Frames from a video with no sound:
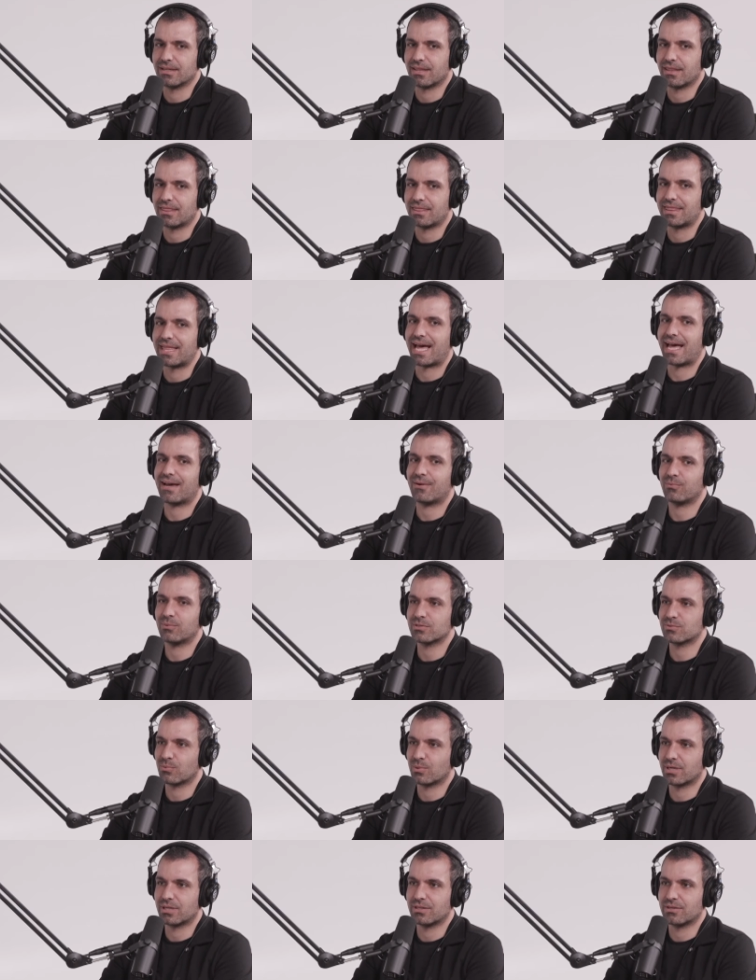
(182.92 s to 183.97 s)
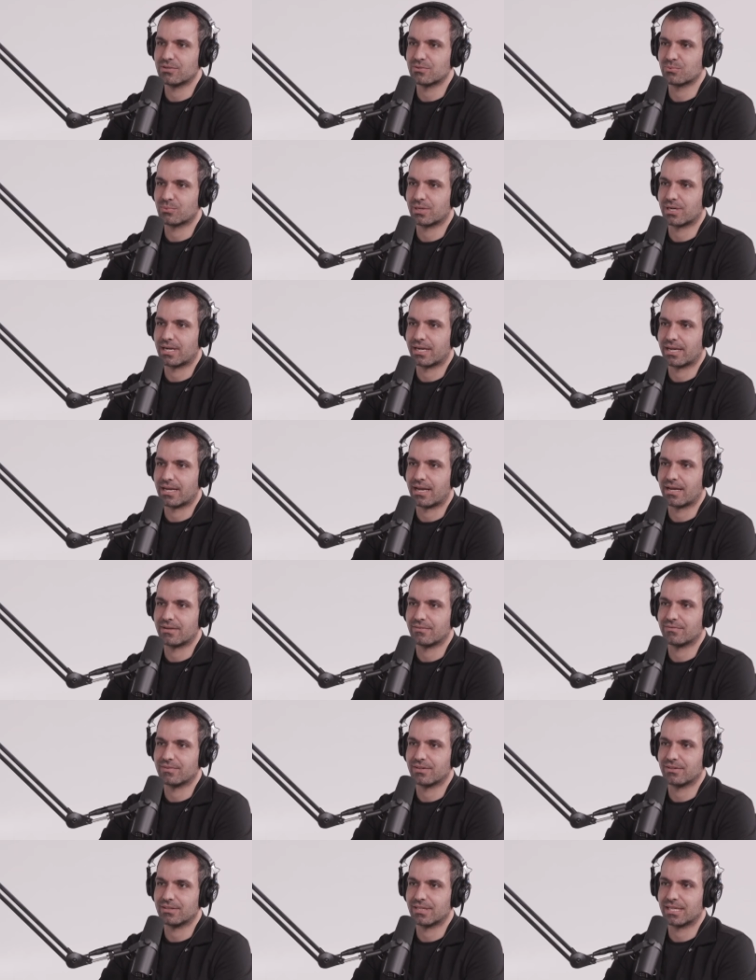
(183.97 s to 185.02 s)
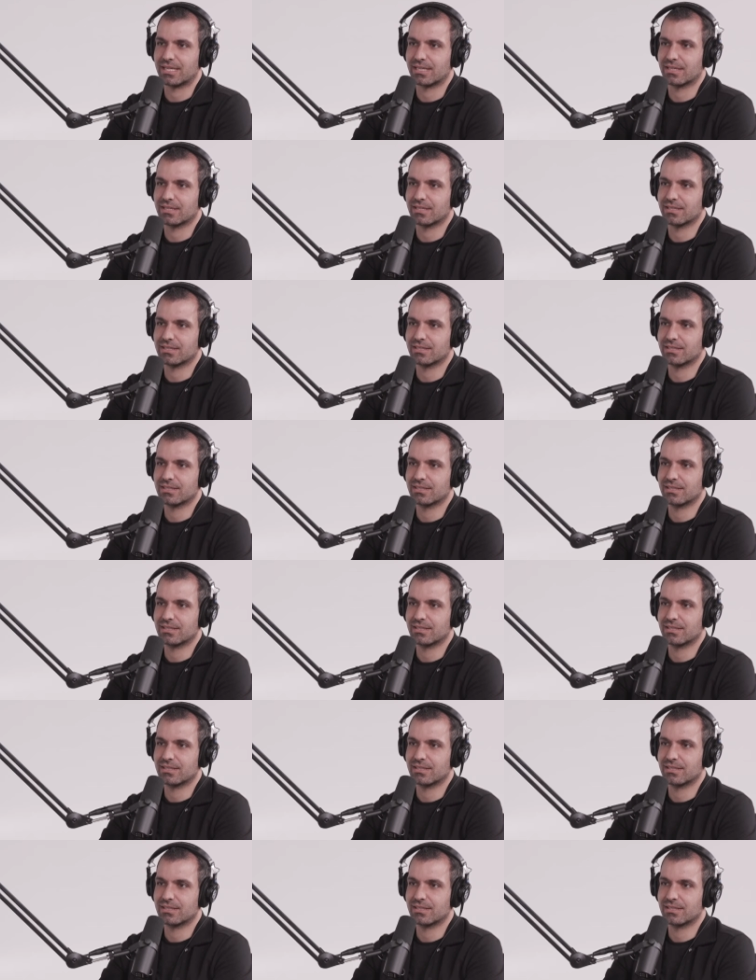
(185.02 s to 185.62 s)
That was one of those where I felt like,